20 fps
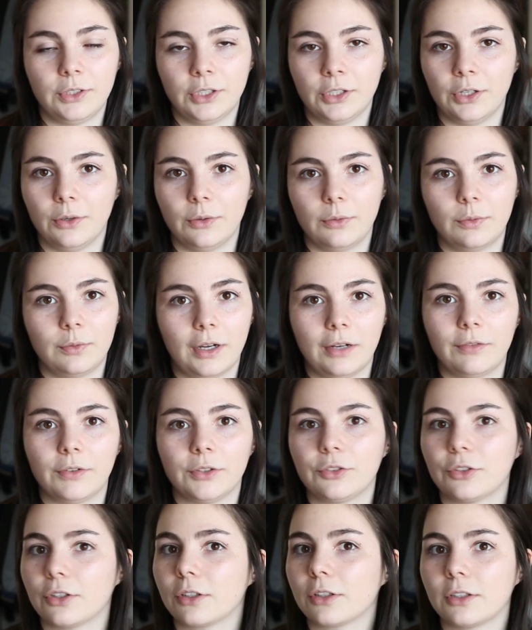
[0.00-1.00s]
you know,
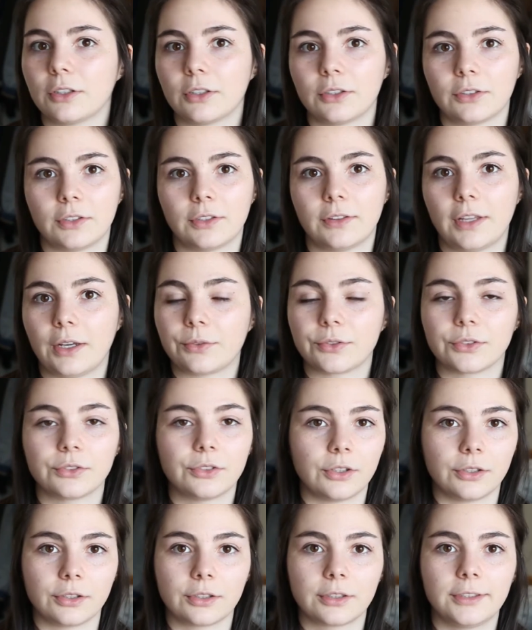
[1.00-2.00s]
$500,
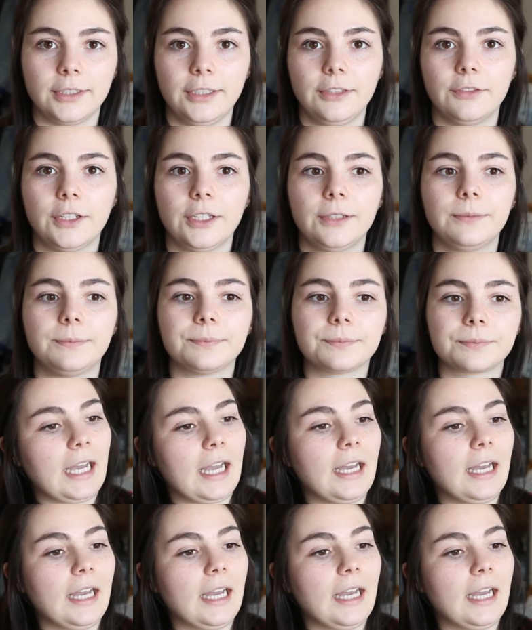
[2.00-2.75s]
$1,000 even.